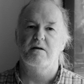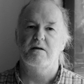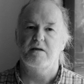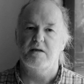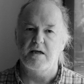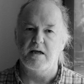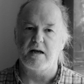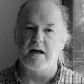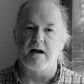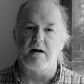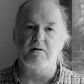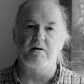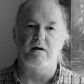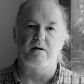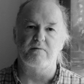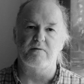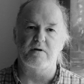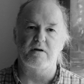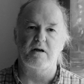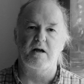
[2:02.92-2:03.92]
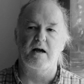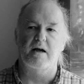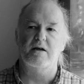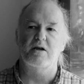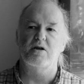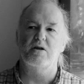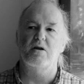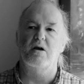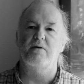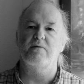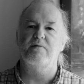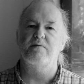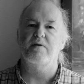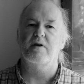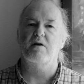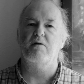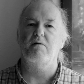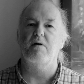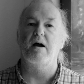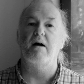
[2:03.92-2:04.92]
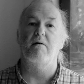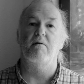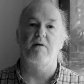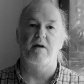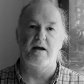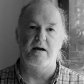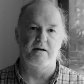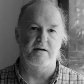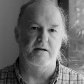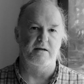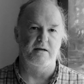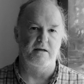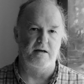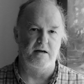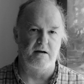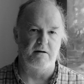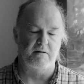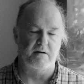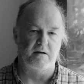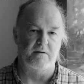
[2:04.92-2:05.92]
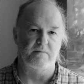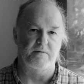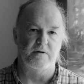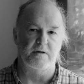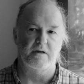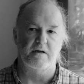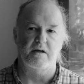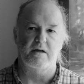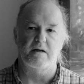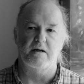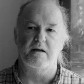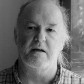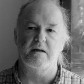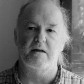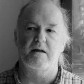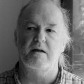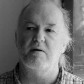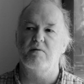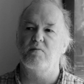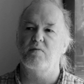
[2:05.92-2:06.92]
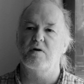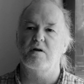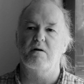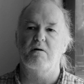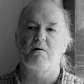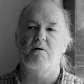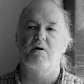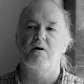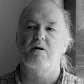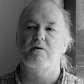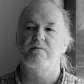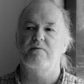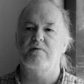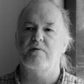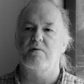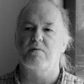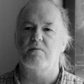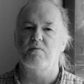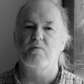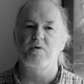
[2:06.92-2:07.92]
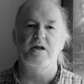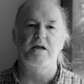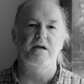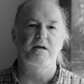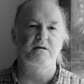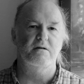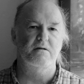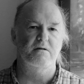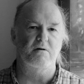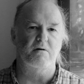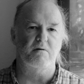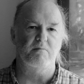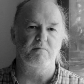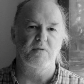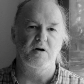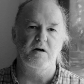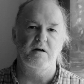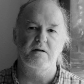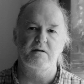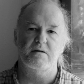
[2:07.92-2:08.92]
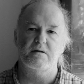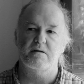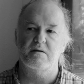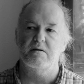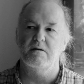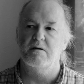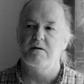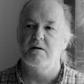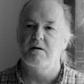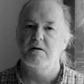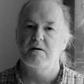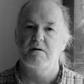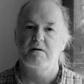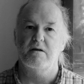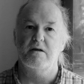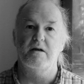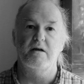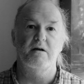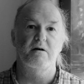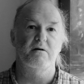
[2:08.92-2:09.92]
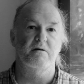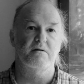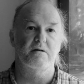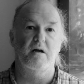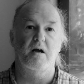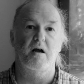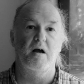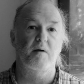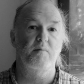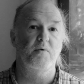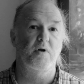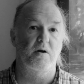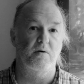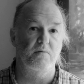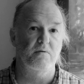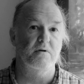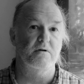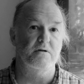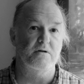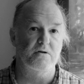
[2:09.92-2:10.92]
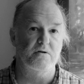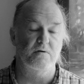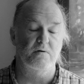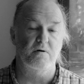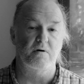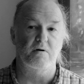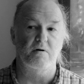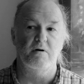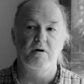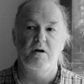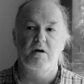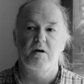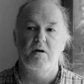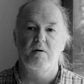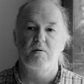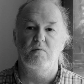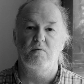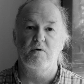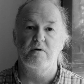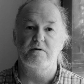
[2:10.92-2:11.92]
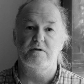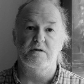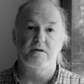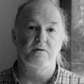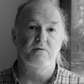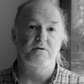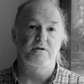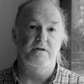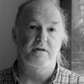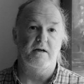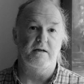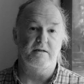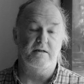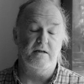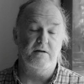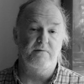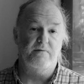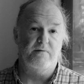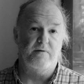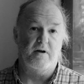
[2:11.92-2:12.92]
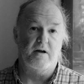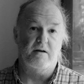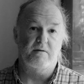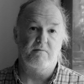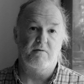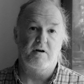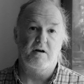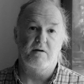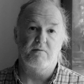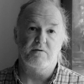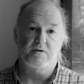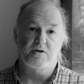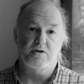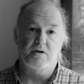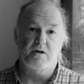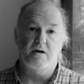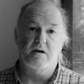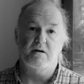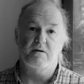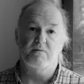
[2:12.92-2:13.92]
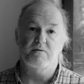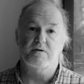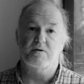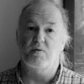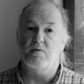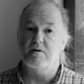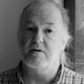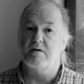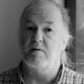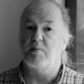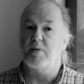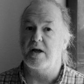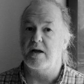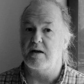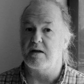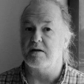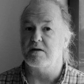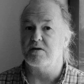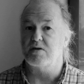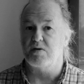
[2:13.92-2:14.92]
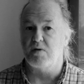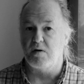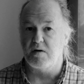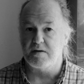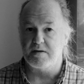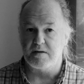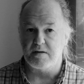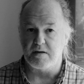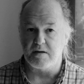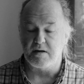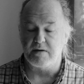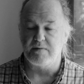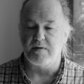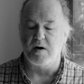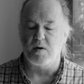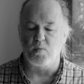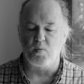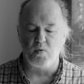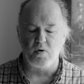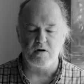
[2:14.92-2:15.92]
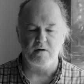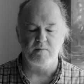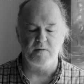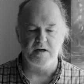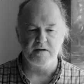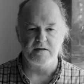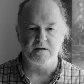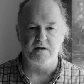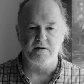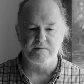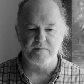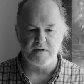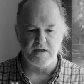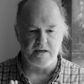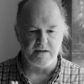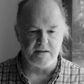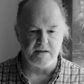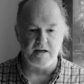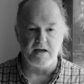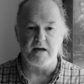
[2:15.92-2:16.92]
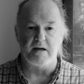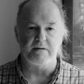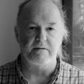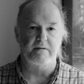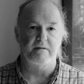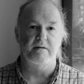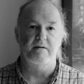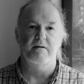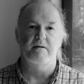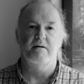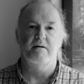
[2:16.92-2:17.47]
get out of it. I could not figure out how to get out of it. It went on for weeks or months, years. I'm not really sure. One solution I did find when I was young was going to bed exhausted. If I worked myself to death,